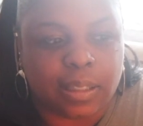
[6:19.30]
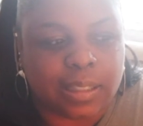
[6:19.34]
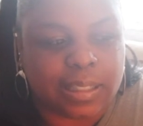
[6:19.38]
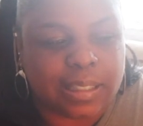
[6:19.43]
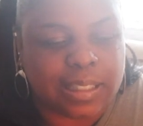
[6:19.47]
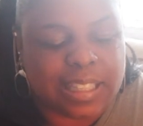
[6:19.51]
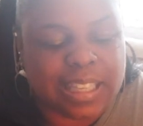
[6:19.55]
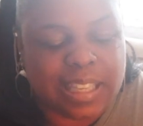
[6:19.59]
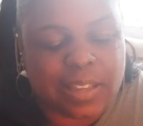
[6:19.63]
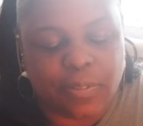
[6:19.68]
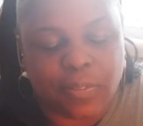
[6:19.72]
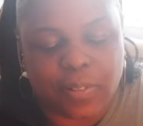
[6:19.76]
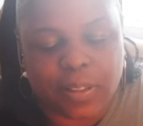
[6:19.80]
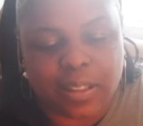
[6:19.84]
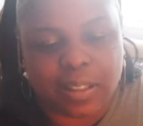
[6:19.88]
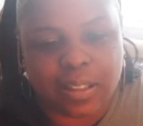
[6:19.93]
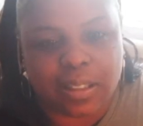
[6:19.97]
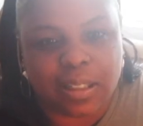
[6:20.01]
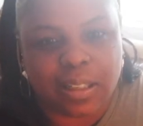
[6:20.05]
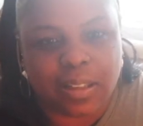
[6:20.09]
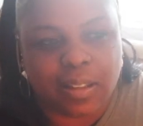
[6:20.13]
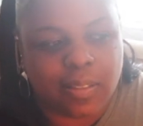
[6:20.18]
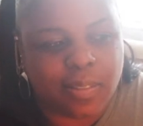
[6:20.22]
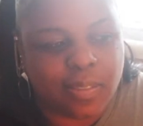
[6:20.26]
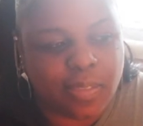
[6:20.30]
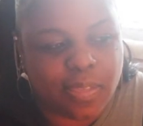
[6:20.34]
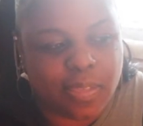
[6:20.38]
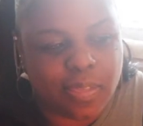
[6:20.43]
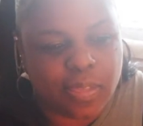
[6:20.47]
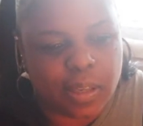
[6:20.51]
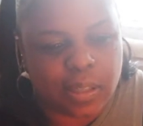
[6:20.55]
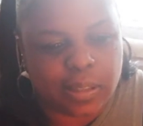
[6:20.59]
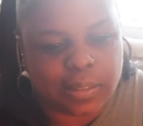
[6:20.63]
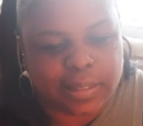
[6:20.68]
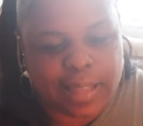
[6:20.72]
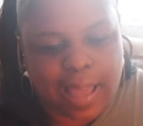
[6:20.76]
even
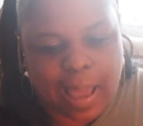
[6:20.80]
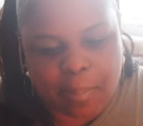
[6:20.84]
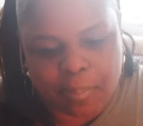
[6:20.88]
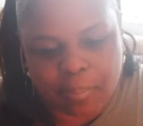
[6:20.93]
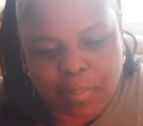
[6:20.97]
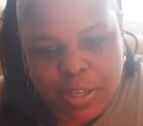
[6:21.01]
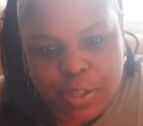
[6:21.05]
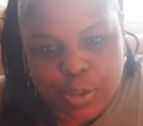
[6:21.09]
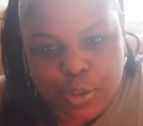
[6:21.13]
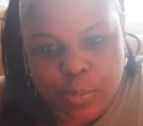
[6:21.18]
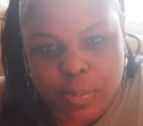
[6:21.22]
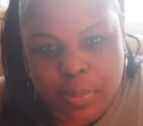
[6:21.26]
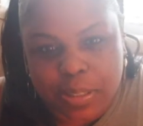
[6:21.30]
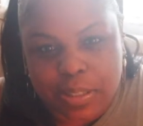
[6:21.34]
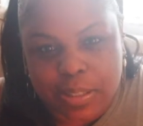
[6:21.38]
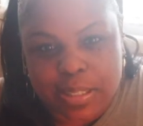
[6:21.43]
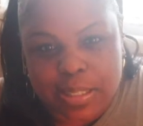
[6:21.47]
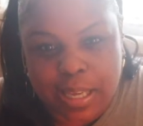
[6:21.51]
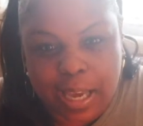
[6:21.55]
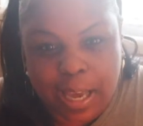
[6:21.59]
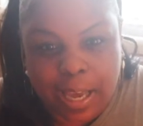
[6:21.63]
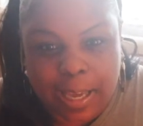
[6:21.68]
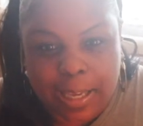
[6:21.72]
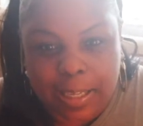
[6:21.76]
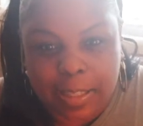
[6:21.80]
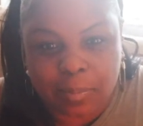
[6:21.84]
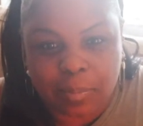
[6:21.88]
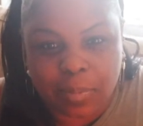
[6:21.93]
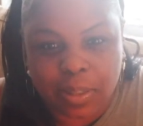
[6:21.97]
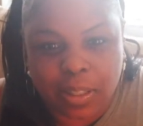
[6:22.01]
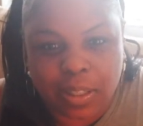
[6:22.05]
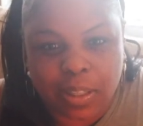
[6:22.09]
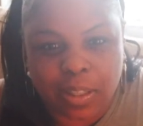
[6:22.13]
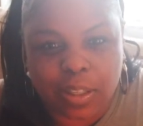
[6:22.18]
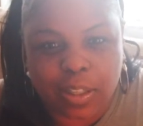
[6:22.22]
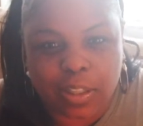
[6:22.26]
that measurement of time,
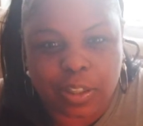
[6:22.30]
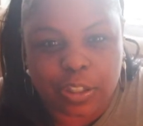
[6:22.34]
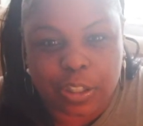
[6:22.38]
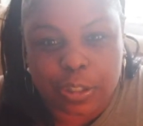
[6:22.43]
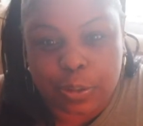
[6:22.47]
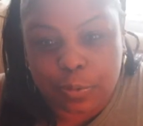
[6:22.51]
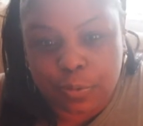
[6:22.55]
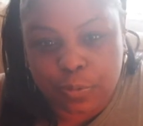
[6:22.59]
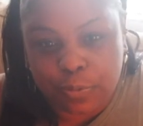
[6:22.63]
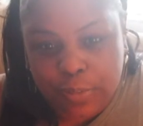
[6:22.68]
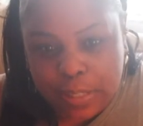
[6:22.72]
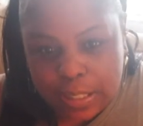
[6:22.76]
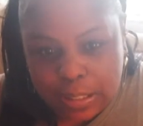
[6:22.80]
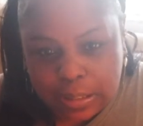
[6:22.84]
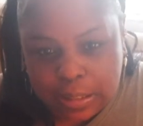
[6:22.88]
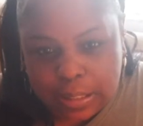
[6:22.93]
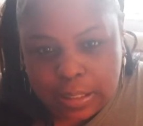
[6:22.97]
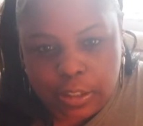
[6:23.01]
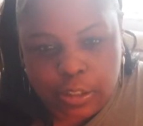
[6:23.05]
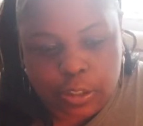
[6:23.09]
you feel it.